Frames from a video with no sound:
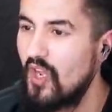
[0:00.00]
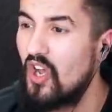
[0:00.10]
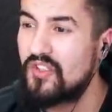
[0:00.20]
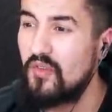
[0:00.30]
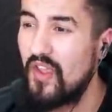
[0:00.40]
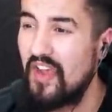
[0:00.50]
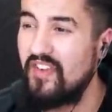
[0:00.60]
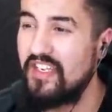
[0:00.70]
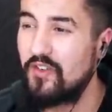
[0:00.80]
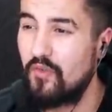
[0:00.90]
Also, if you have
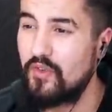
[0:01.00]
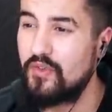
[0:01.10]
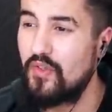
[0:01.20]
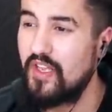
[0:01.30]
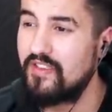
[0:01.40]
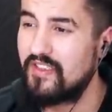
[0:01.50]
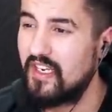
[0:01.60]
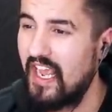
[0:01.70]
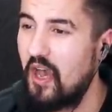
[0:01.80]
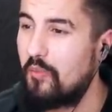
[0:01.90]
any traversal things, it's
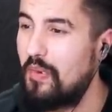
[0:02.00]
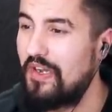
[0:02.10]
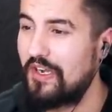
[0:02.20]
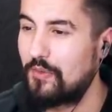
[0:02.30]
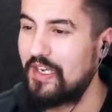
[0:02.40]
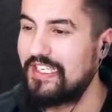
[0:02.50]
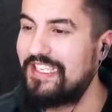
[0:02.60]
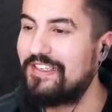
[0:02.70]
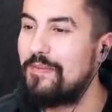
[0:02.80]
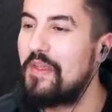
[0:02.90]
going to help a great
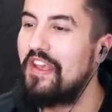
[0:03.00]
deal,